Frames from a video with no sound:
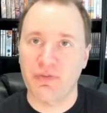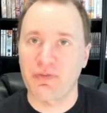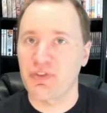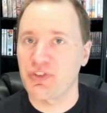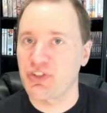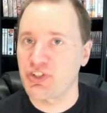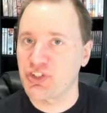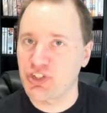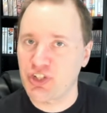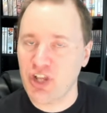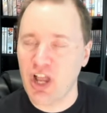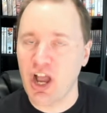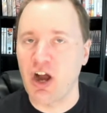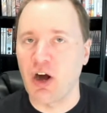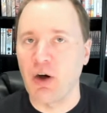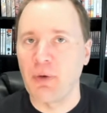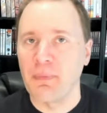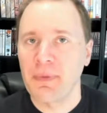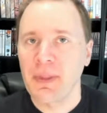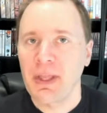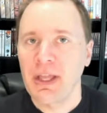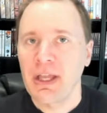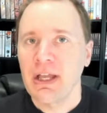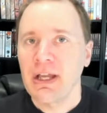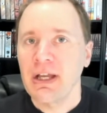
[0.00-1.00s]
the show.
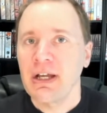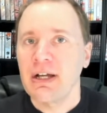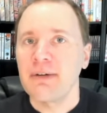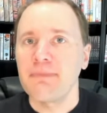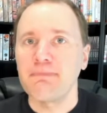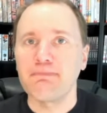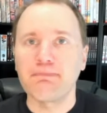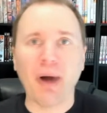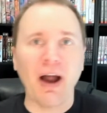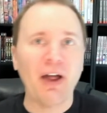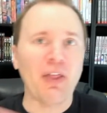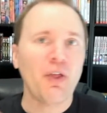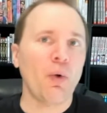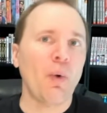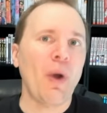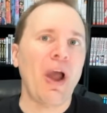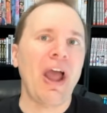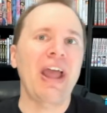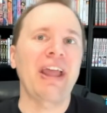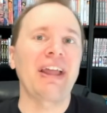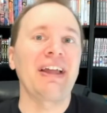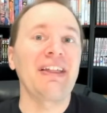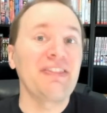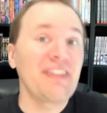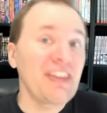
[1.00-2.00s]
By the
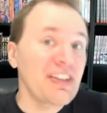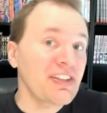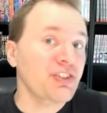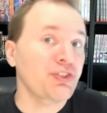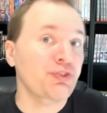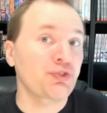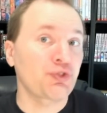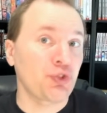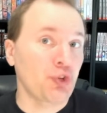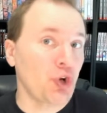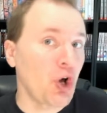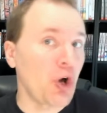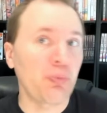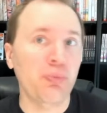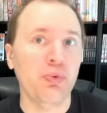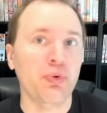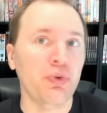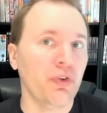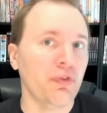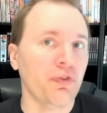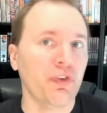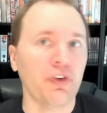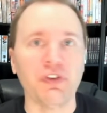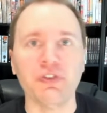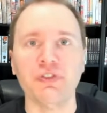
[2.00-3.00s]
way, this trope
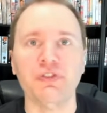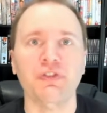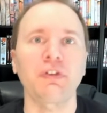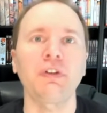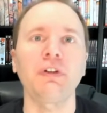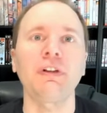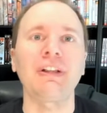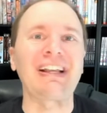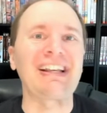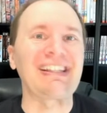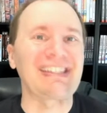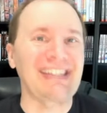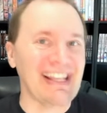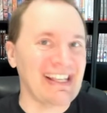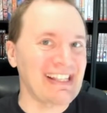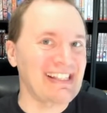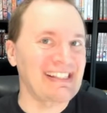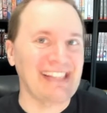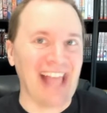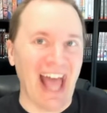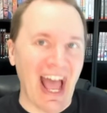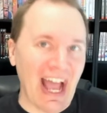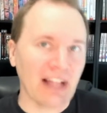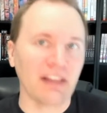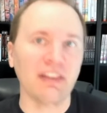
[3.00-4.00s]
reversal is
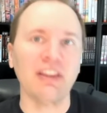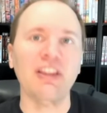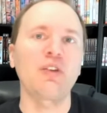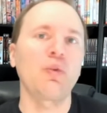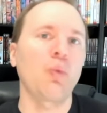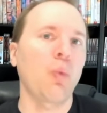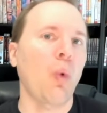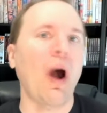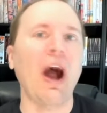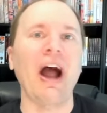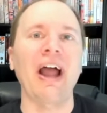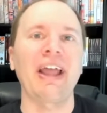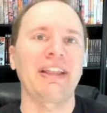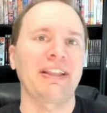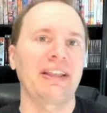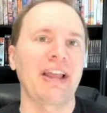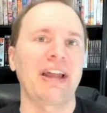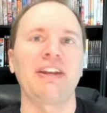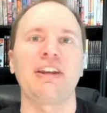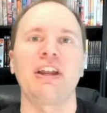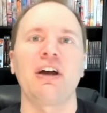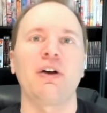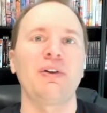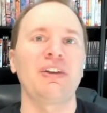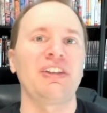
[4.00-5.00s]
exactly why
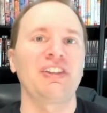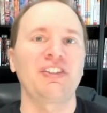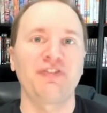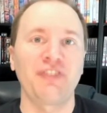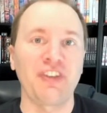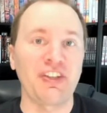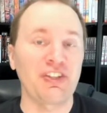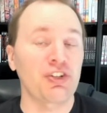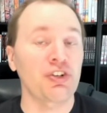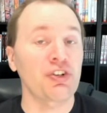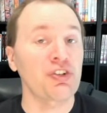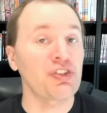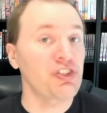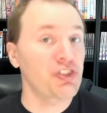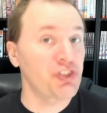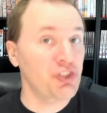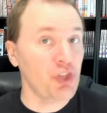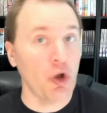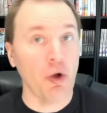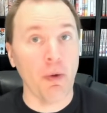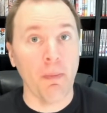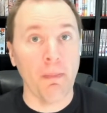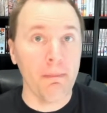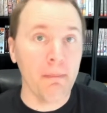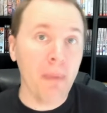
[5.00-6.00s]
Gendo is featured
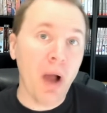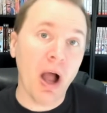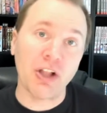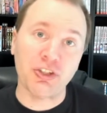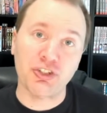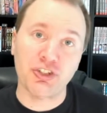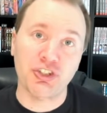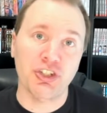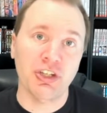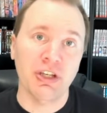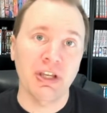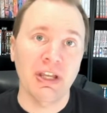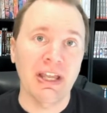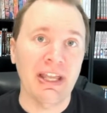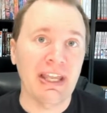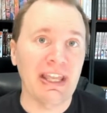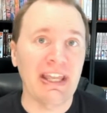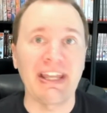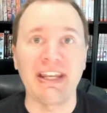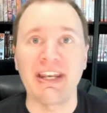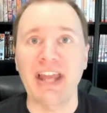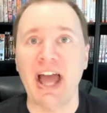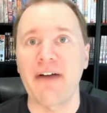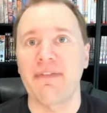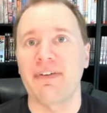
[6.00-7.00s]
so much
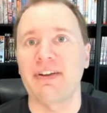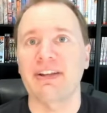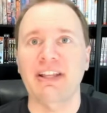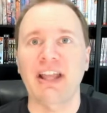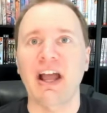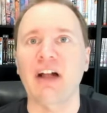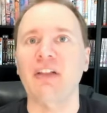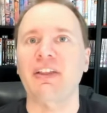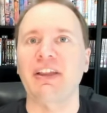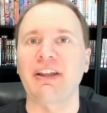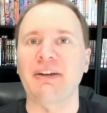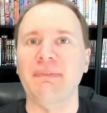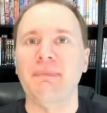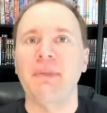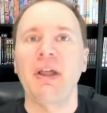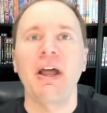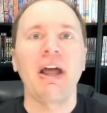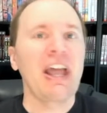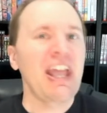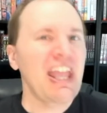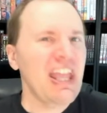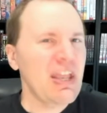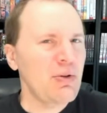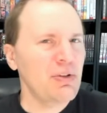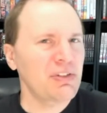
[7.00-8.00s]
in Evangelion.
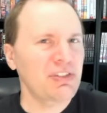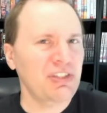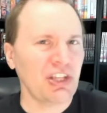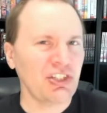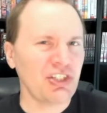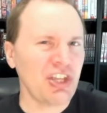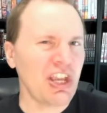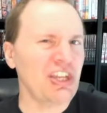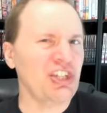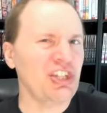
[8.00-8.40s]
He was such a